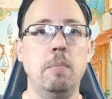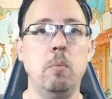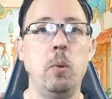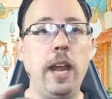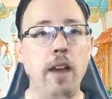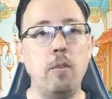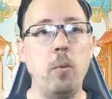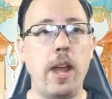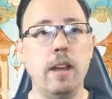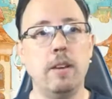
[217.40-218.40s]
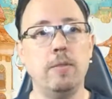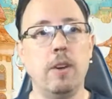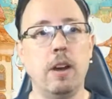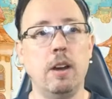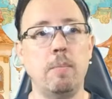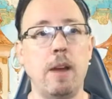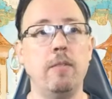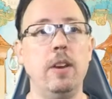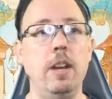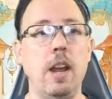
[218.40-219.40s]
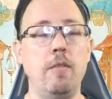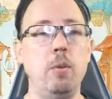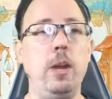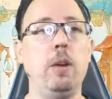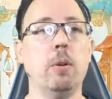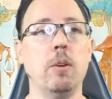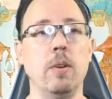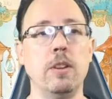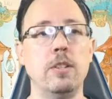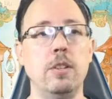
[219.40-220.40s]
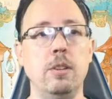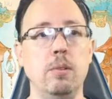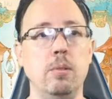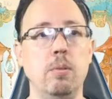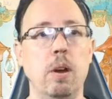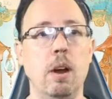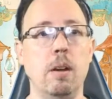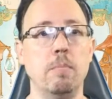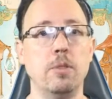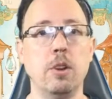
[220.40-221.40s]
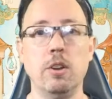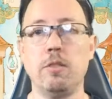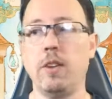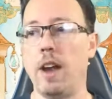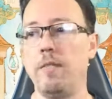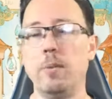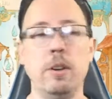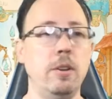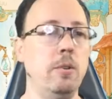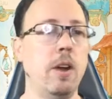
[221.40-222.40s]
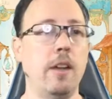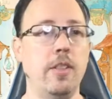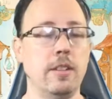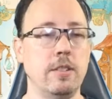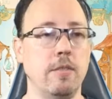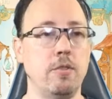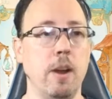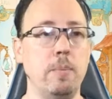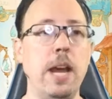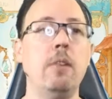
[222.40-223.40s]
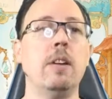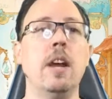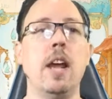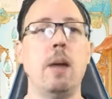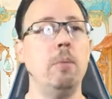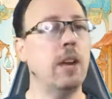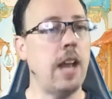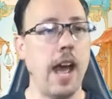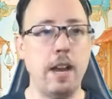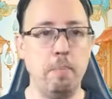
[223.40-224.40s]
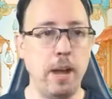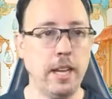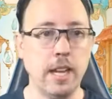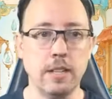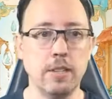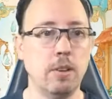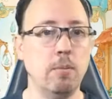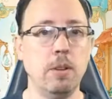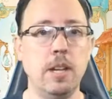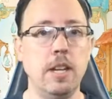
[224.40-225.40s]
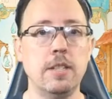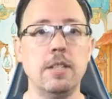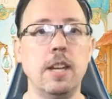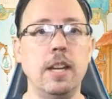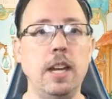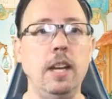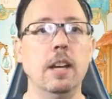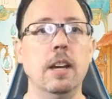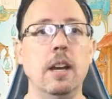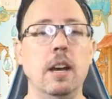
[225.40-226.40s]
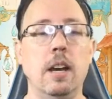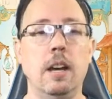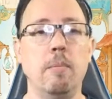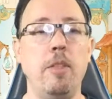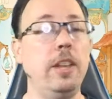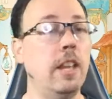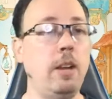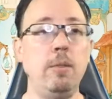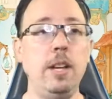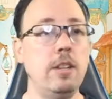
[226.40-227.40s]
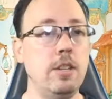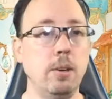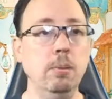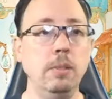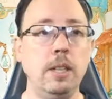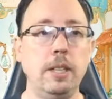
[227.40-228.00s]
We have a way of every week we're going to search for everyone who got that stuff dropped out, and we're going to add it back in. So there really isn't any thing that you need to do,